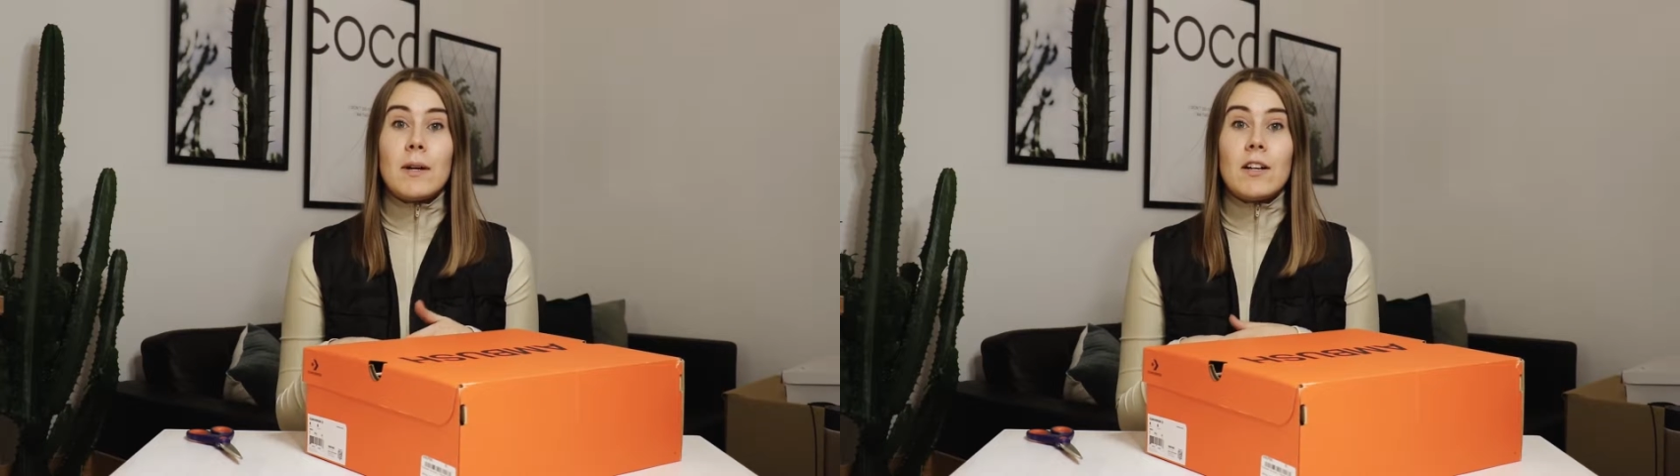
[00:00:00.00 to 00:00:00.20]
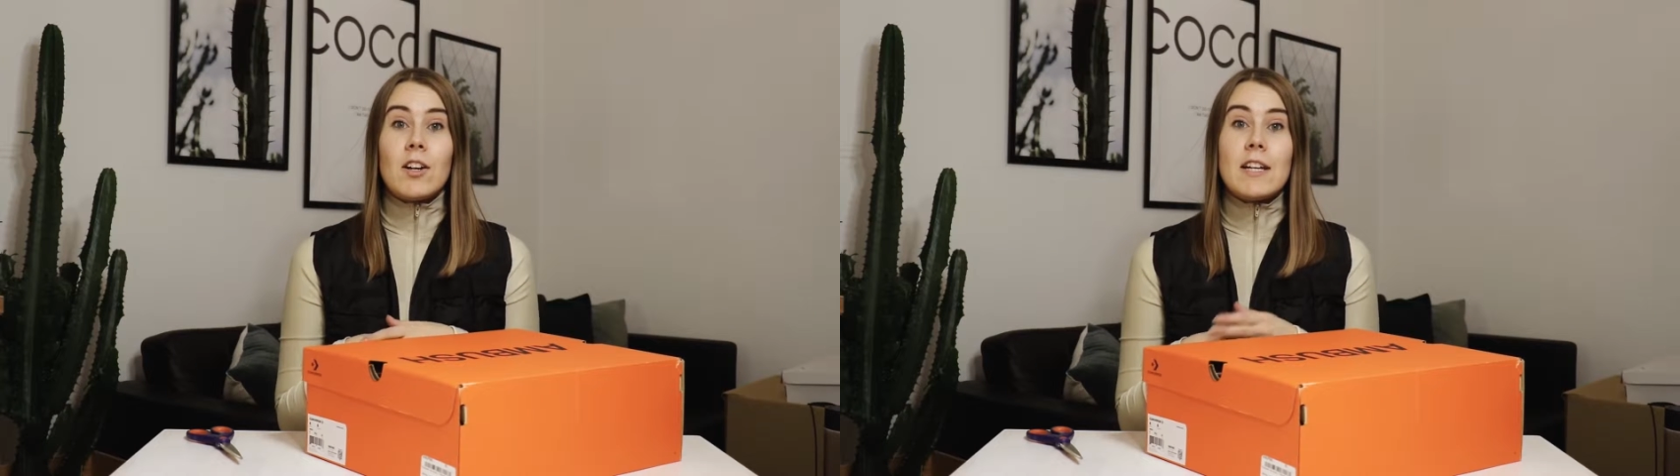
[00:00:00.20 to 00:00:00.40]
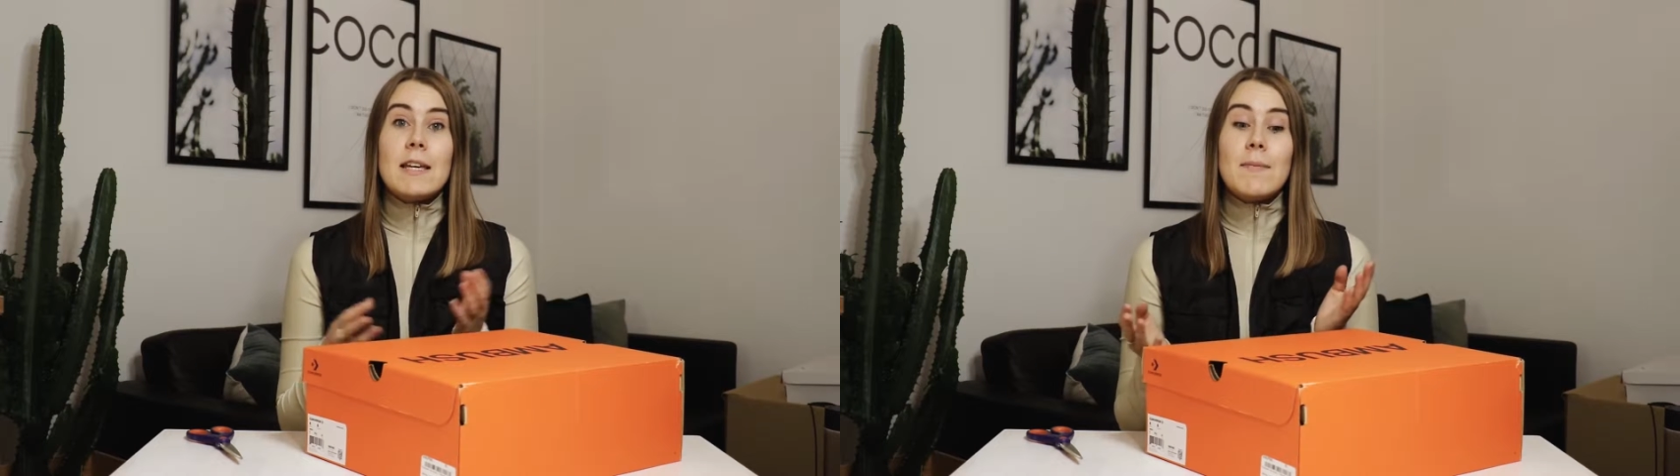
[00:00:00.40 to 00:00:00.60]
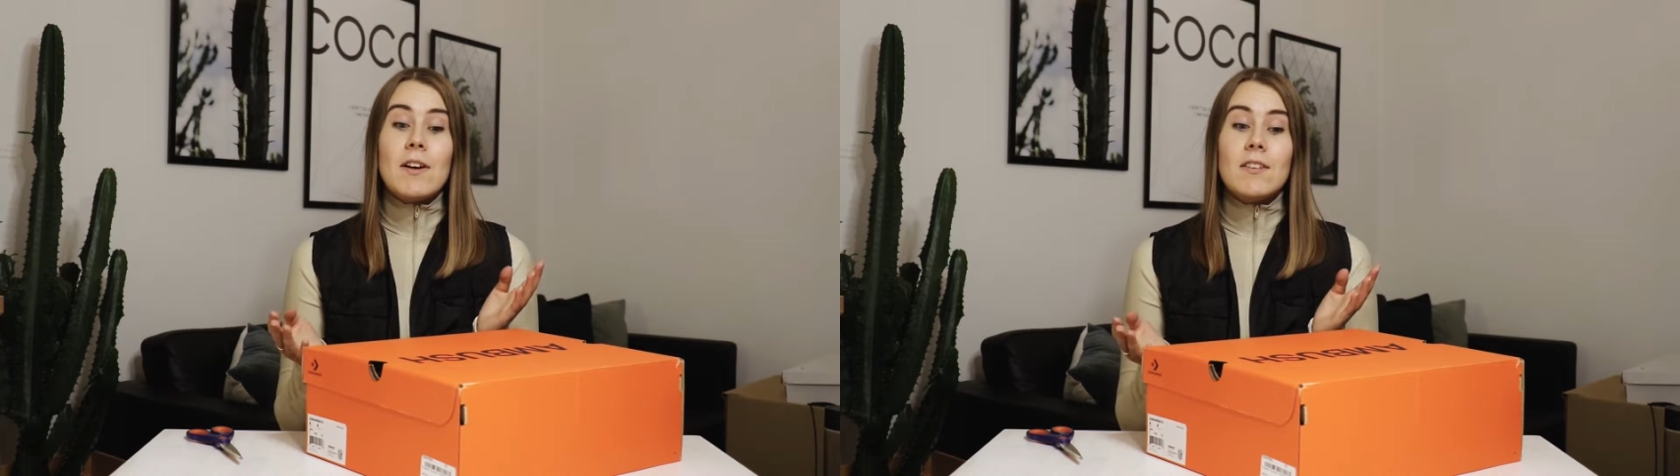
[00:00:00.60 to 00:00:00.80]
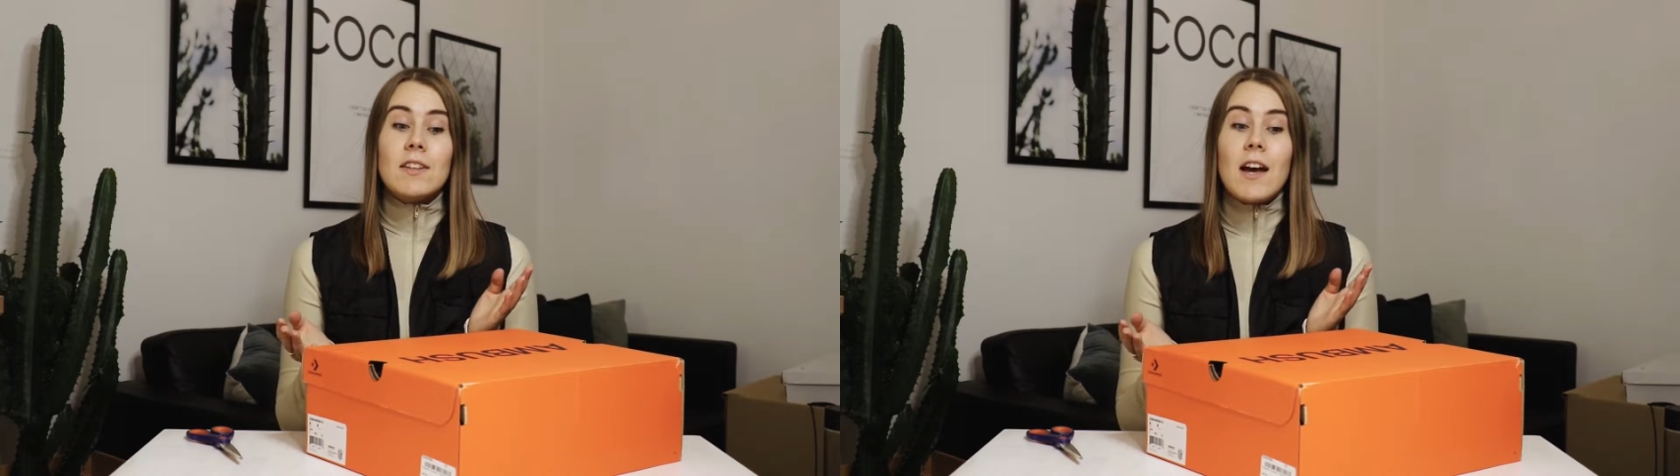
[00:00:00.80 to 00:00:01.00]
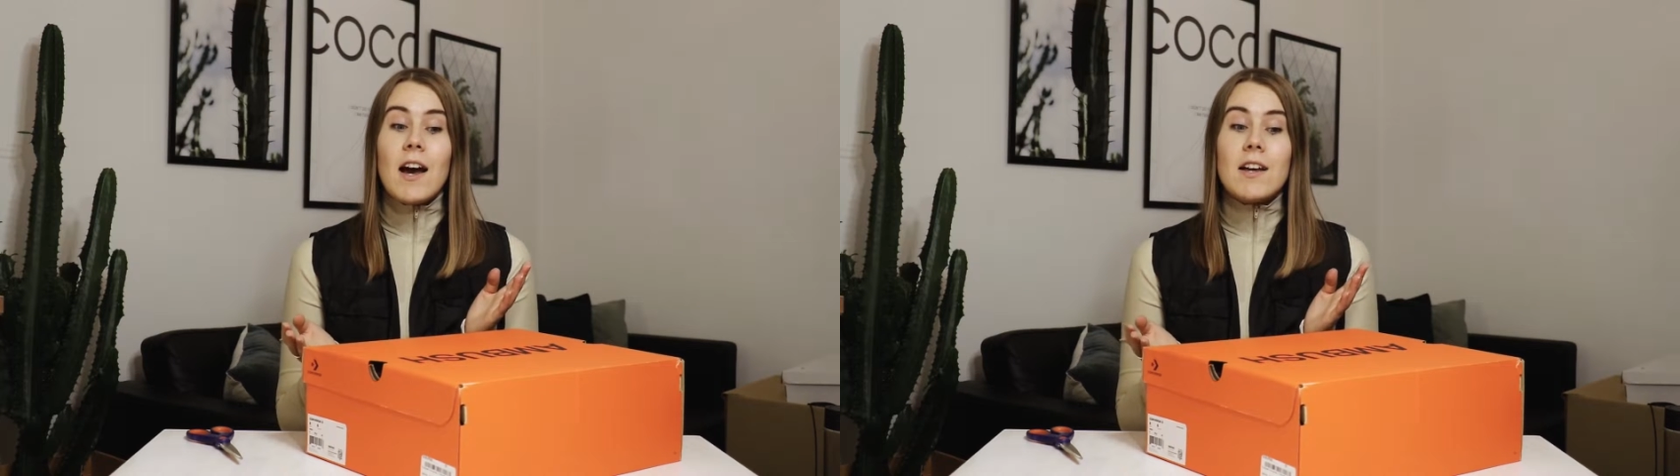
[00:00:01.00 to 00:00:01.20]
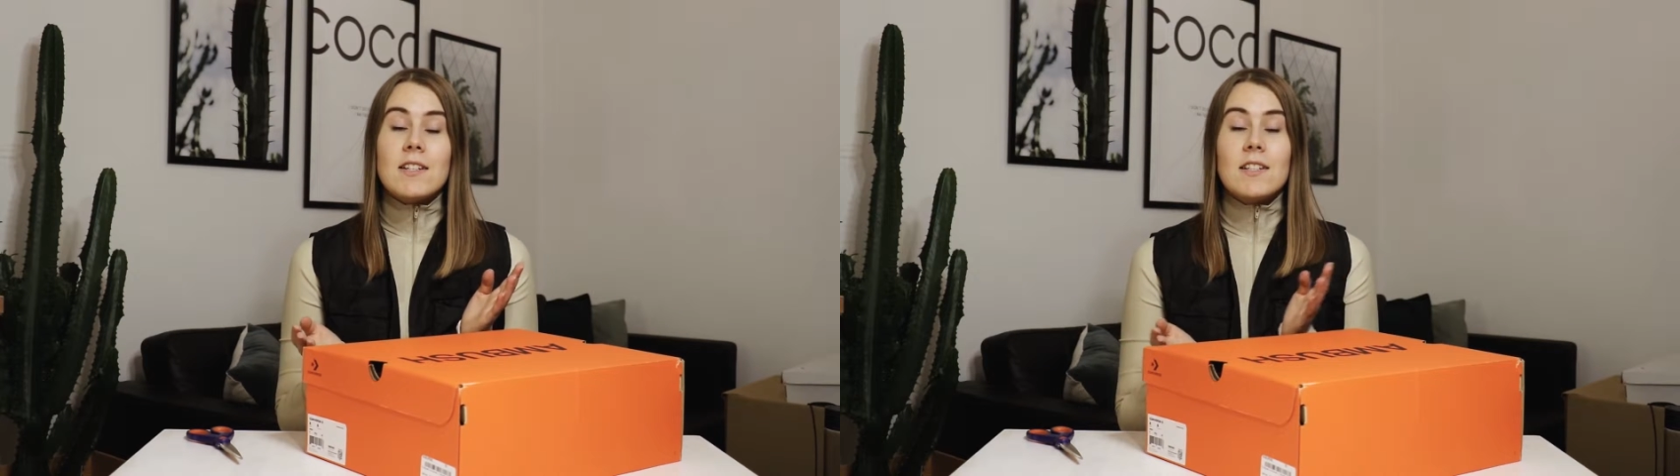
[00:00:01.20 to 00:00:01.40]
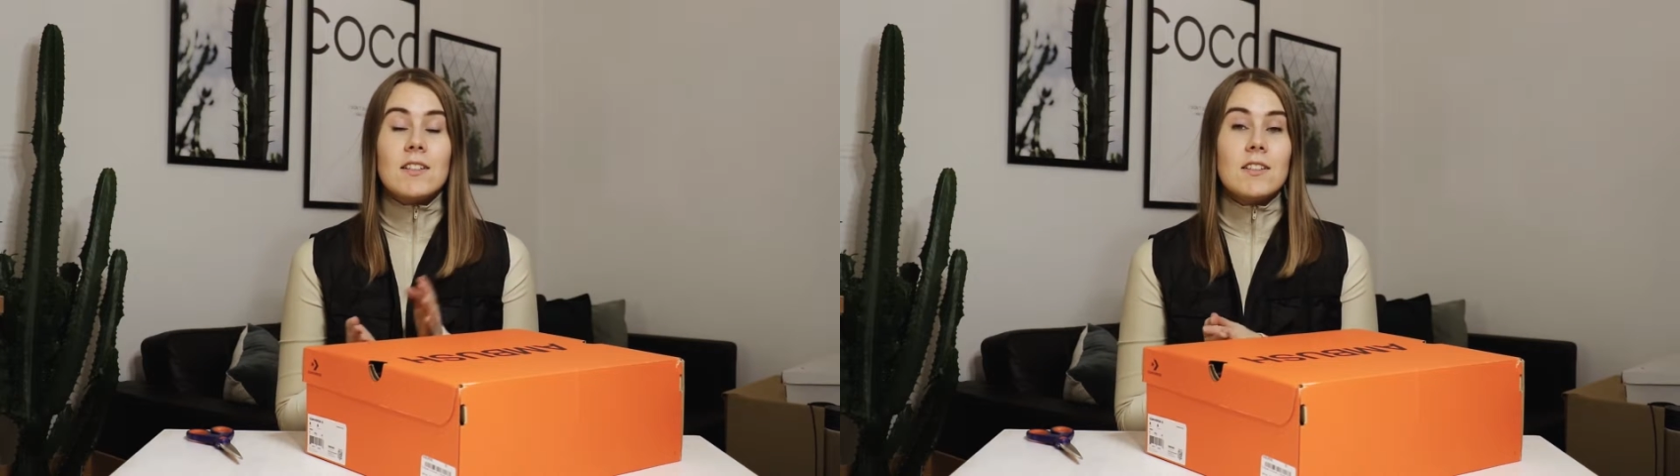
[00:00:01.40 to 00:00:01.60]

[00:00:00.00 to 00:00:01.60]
I got an email that